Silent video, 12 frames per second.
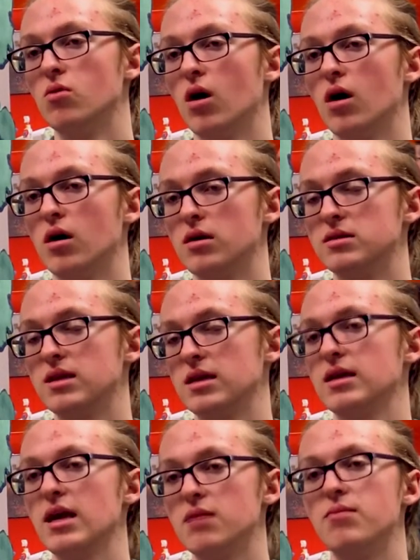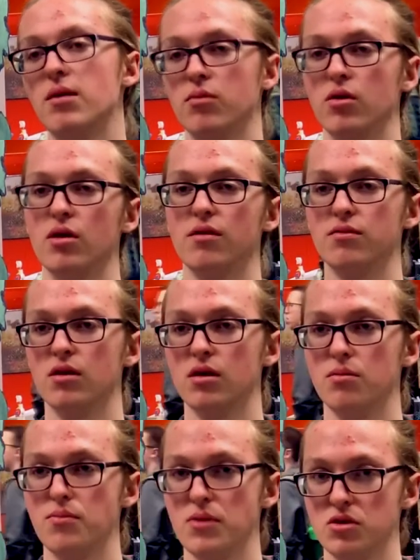a dedicated member of
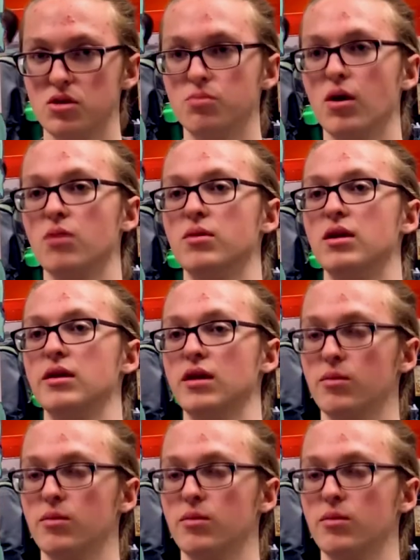the music department,